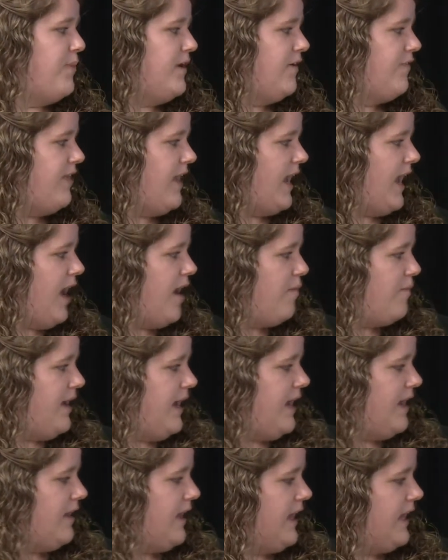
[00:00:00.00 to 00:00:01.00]
but if they come
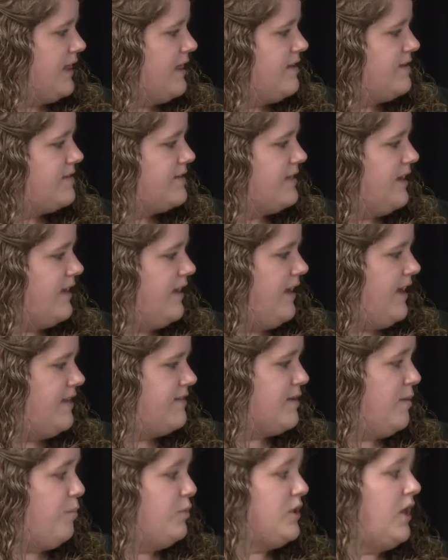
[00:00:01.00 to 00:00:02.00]
in, like this
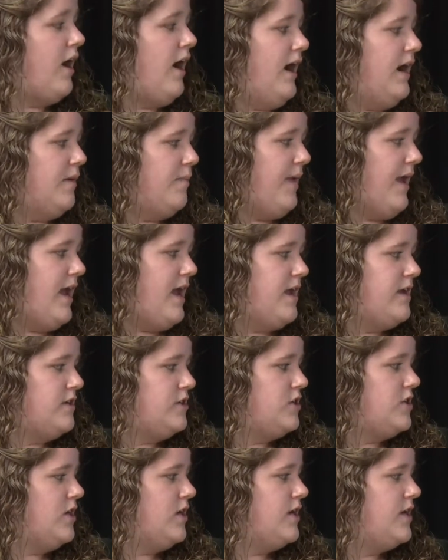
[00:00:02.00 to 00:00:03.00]
is a blog
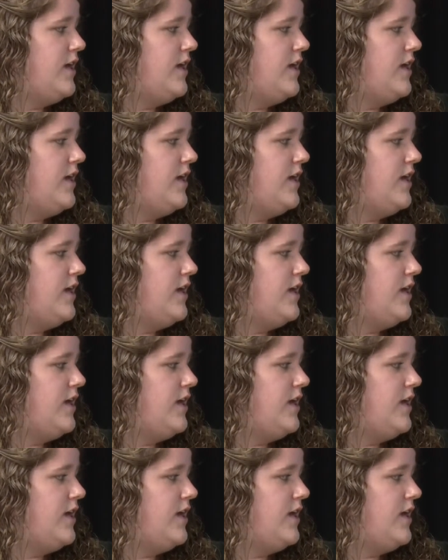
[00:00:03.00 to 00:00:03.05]
page.